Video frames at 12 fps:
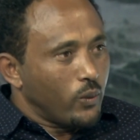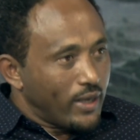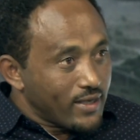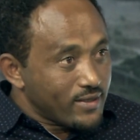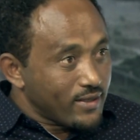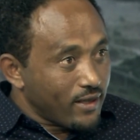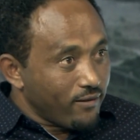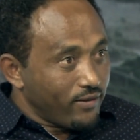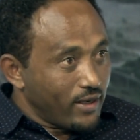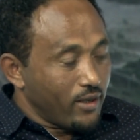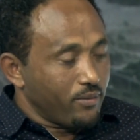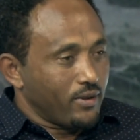is it
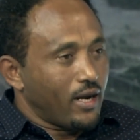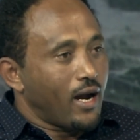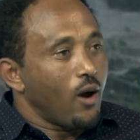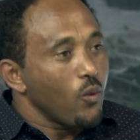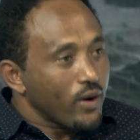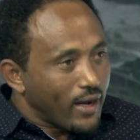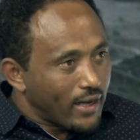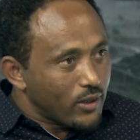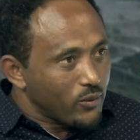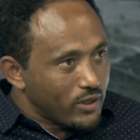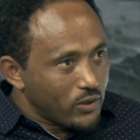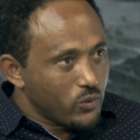available? How can
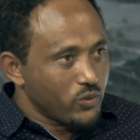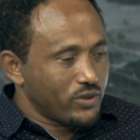we use